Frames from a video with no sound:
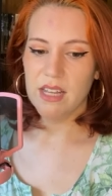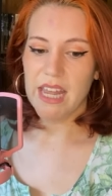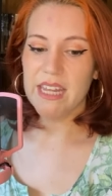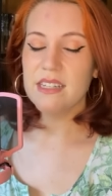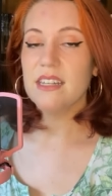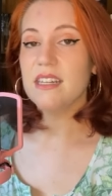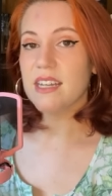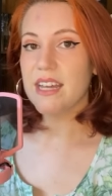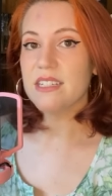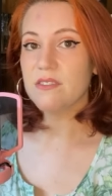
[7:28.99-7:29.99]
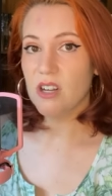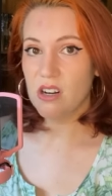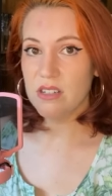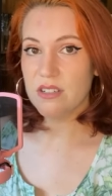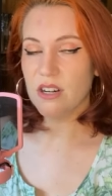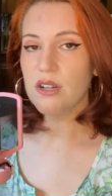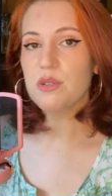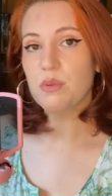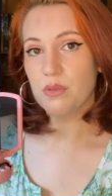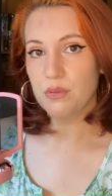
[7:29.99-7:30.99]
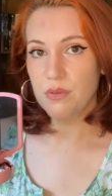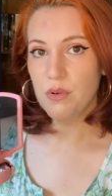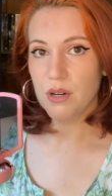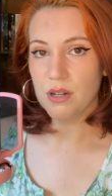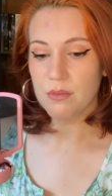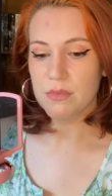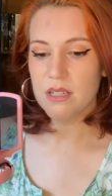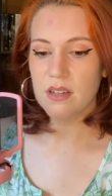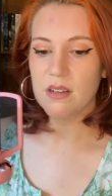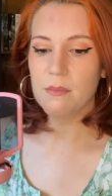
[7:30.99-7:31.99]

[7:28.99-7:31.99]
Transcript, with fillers: and, in case of concerts, performed